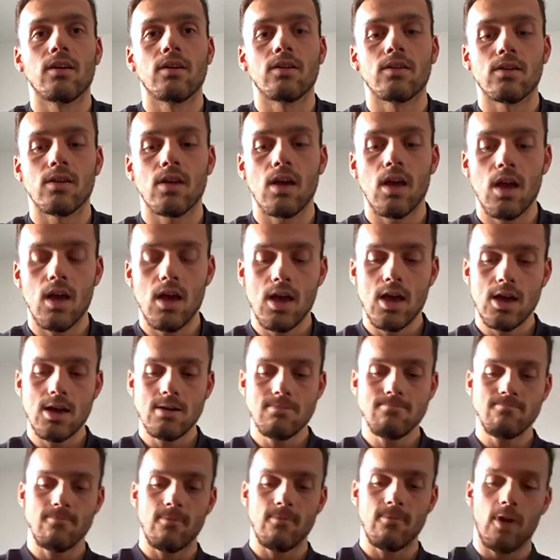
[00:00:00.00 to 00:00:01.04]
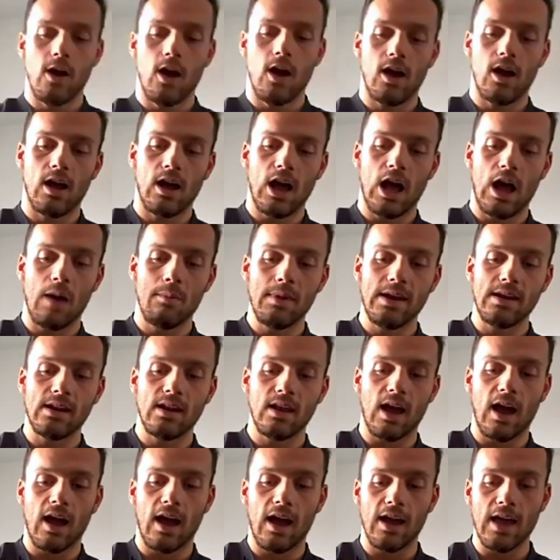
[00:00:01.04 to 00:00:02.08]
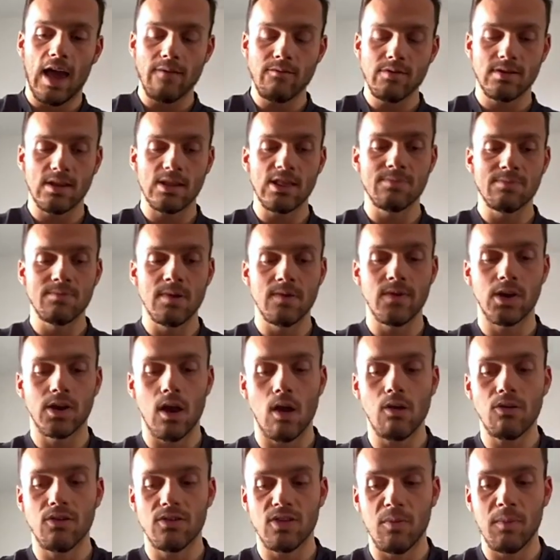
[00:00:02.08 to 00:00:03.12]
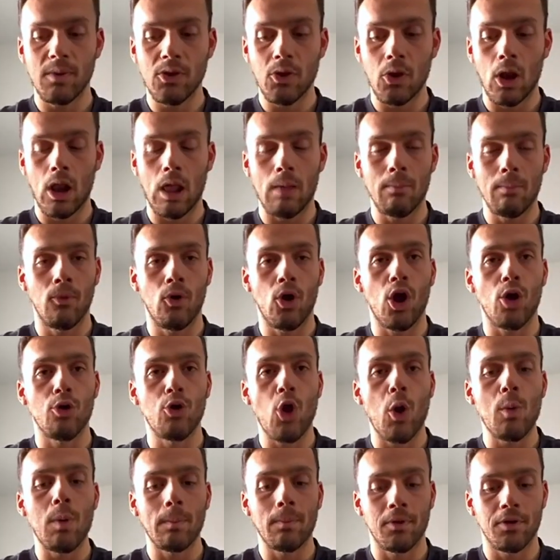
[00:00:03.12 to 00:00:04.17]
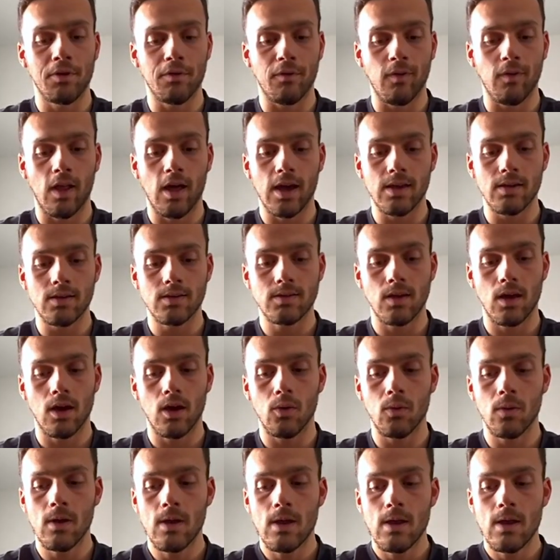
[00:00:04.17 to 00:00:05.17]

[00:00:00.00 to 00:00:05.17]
um i mean ever since we've been coaches i've been doing a lot more aerobic butterfly so